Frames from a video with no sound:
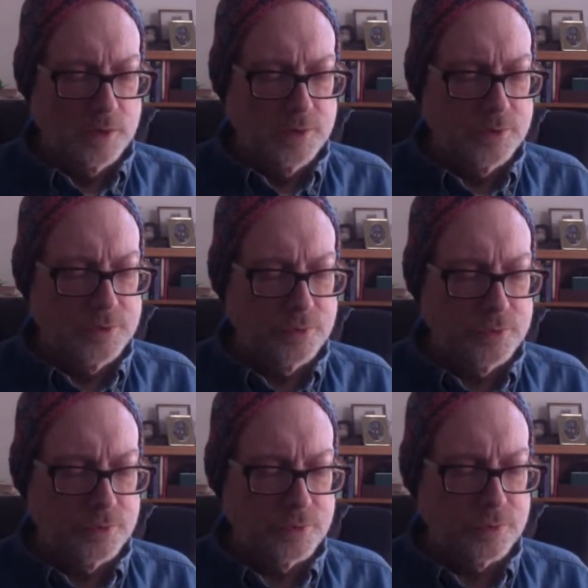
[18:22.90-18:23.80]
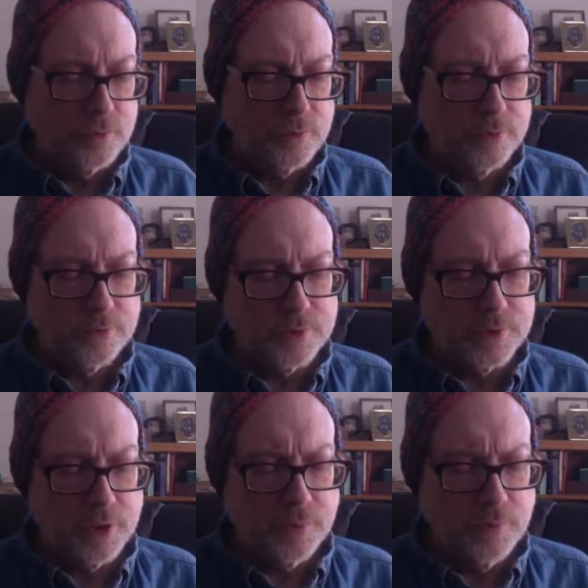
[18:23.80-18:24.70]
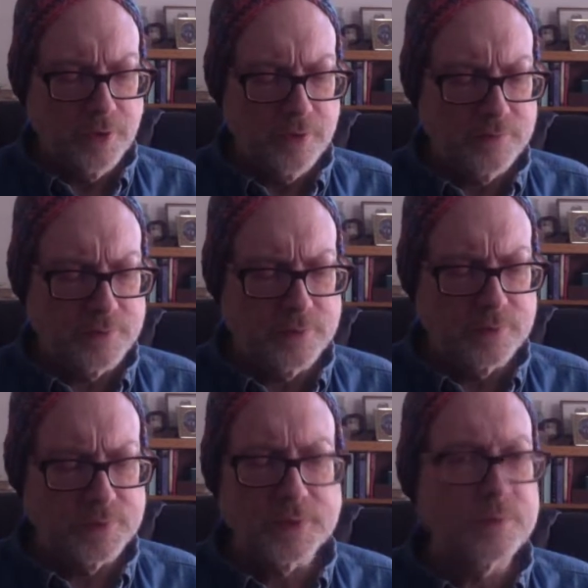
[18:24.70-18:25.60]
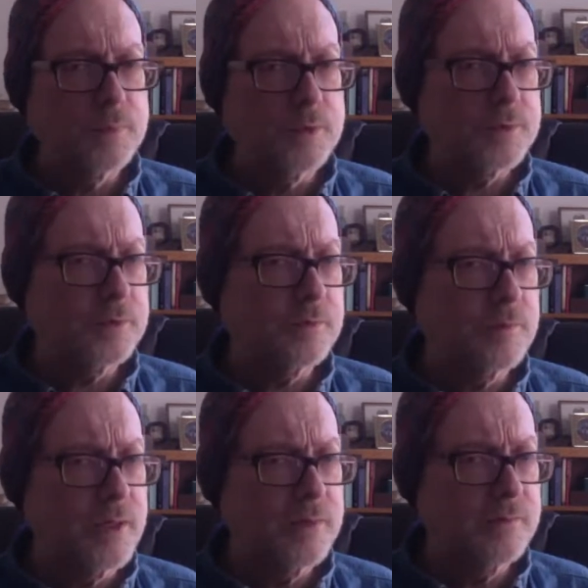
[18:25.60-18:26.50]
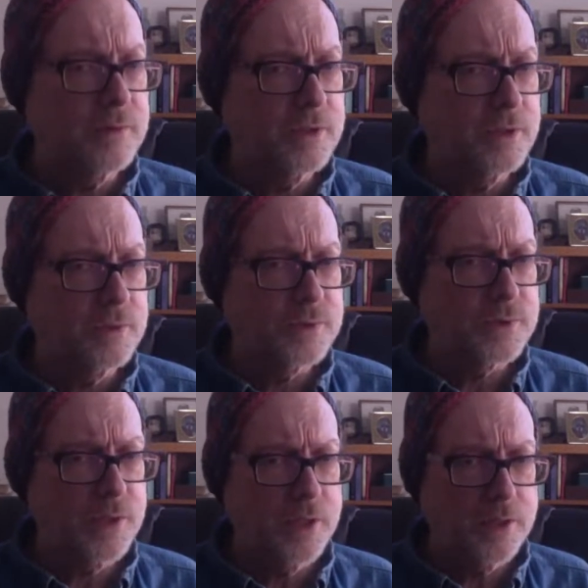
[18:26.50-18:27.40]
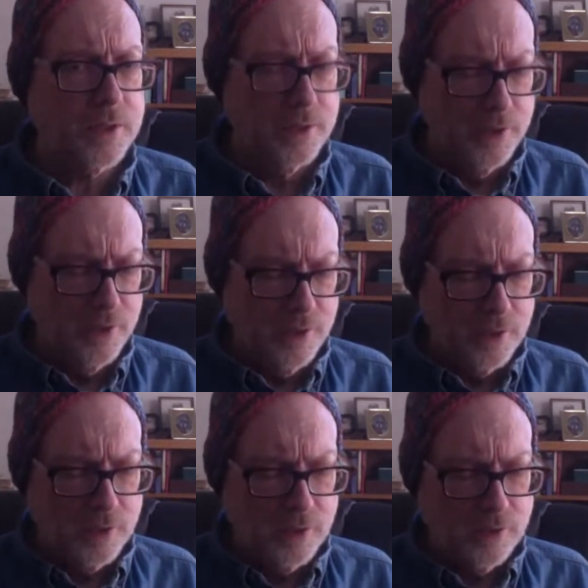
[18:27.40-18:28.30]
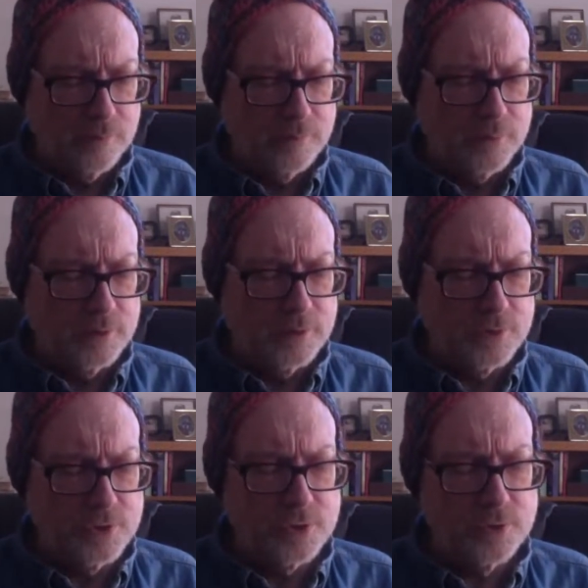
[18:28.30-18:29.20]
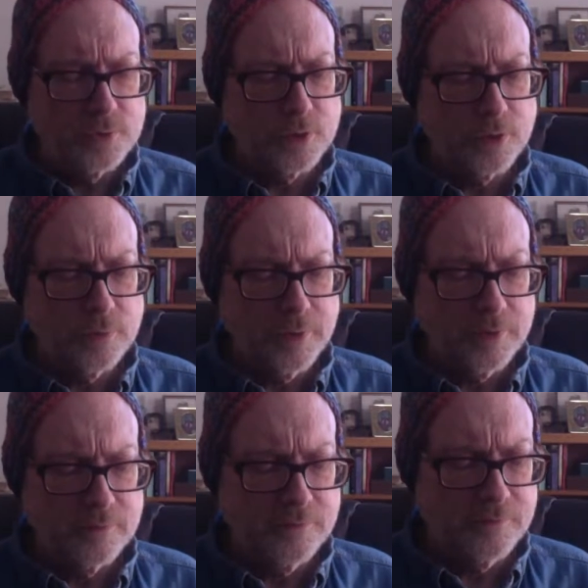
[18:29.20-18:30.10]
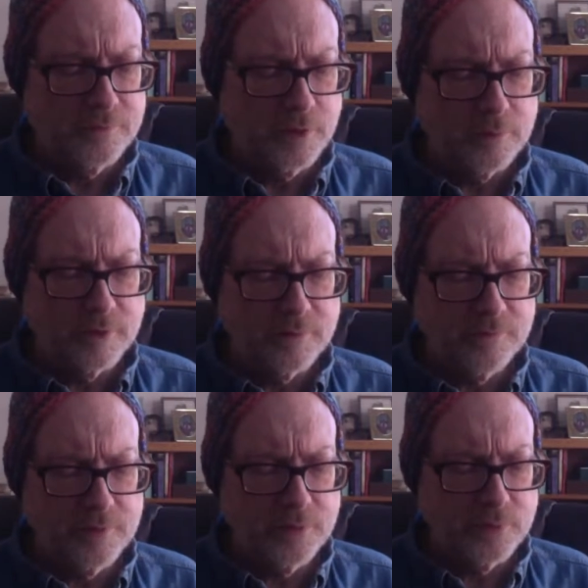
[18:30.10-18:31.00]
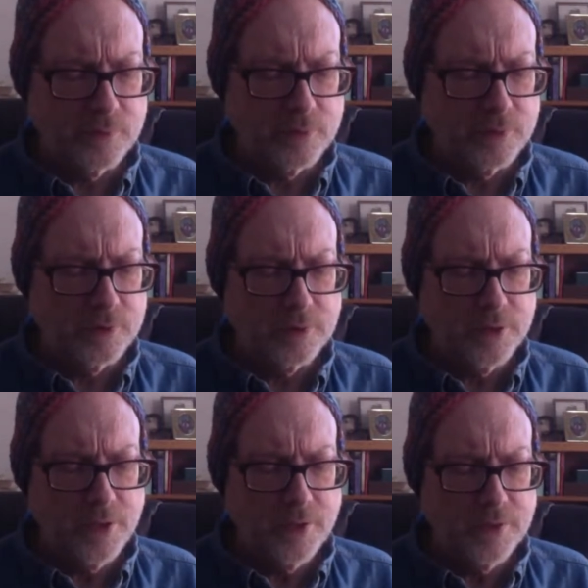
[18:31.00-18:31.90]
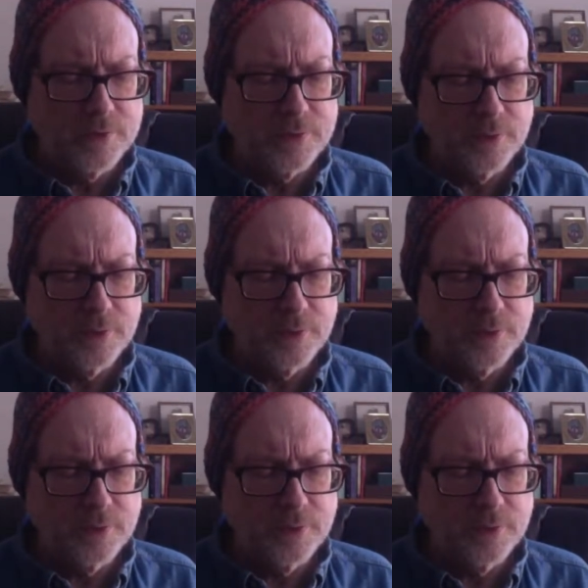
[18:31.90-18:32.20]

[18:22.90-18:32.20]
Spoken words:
do tutorials, and I would have to, since most of my videos I shoot on my phone, and